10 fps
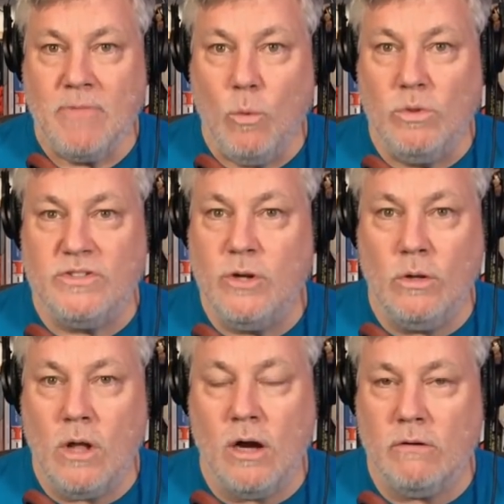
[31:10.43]
was no
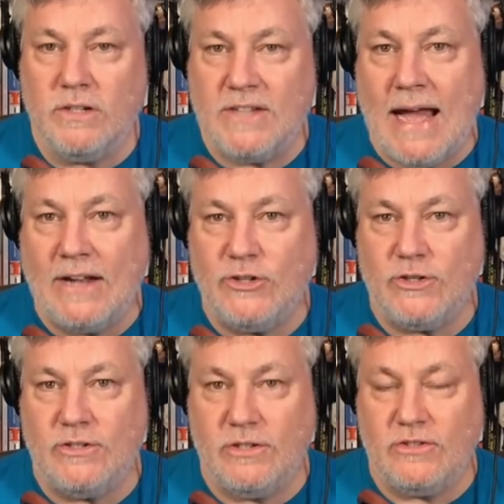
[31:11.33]
longer
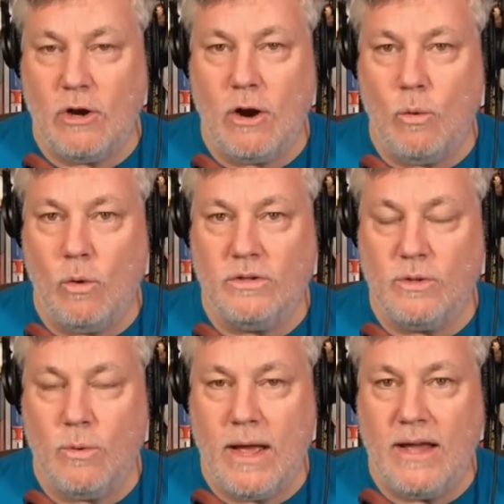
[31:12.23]
attached to Star Wars
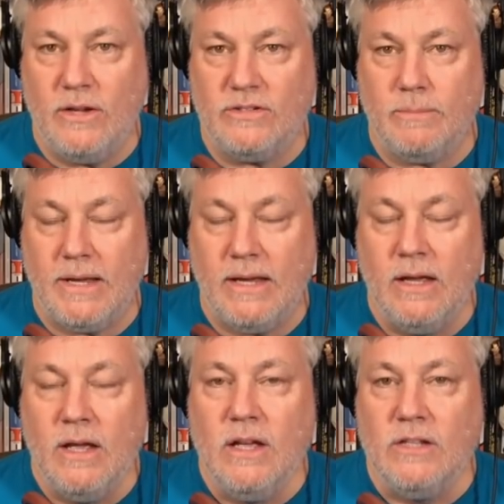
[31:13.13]
the way I used to be.
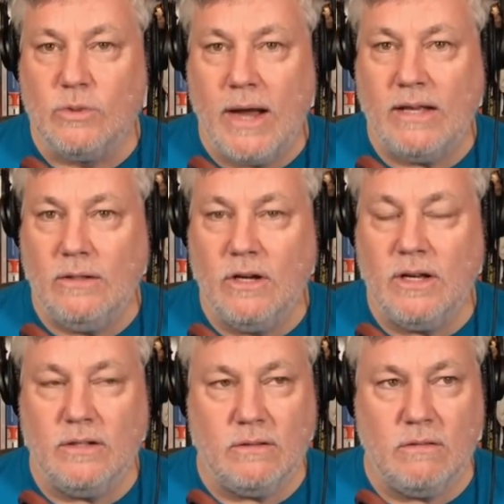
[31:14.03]
So I can look
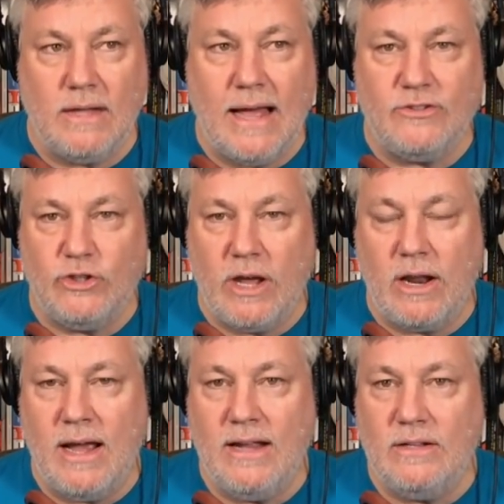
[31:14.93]
at The Last
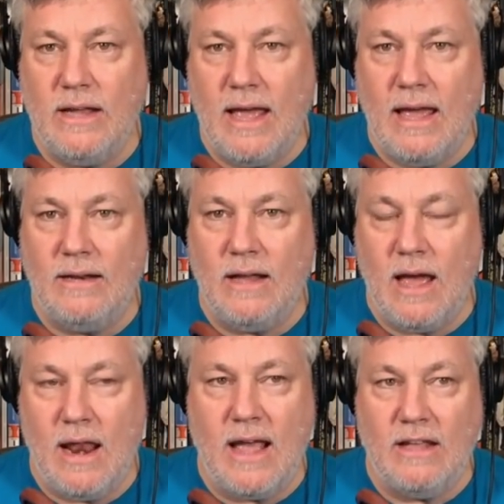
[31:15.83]
Jedi and and
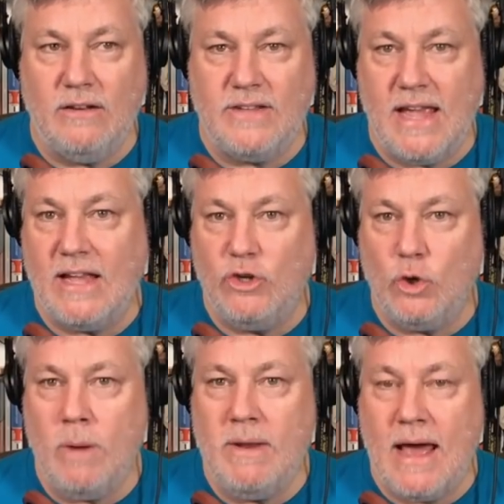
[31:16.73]
and I can take
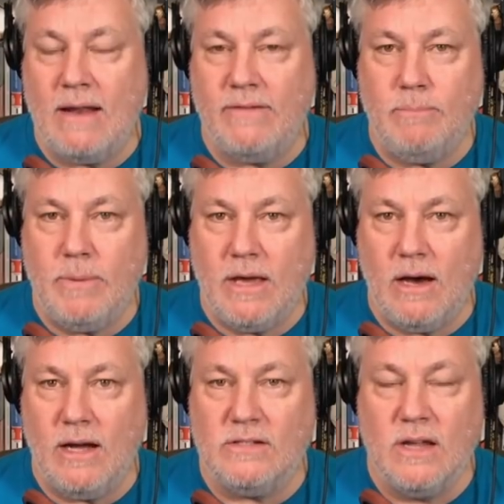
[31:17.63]
enjoyment out of it
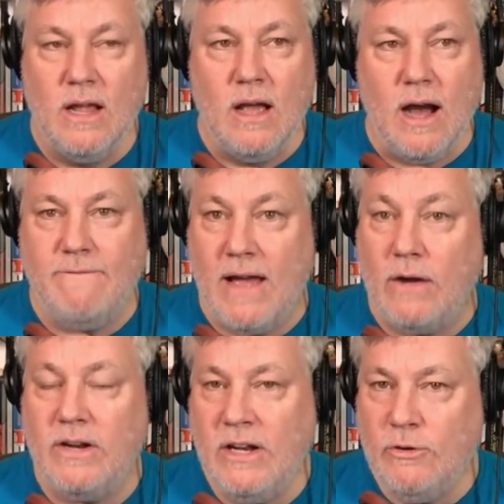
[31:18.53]
because I
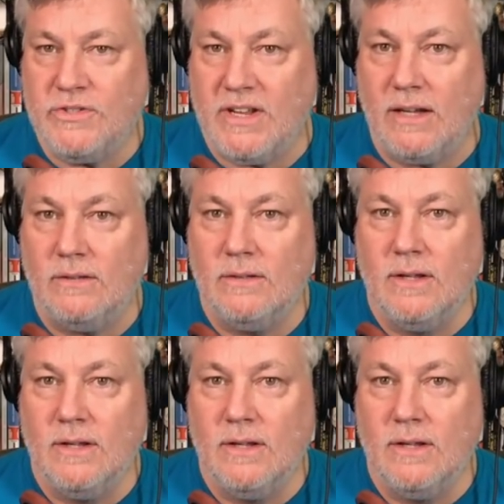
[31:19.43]
found it interesting.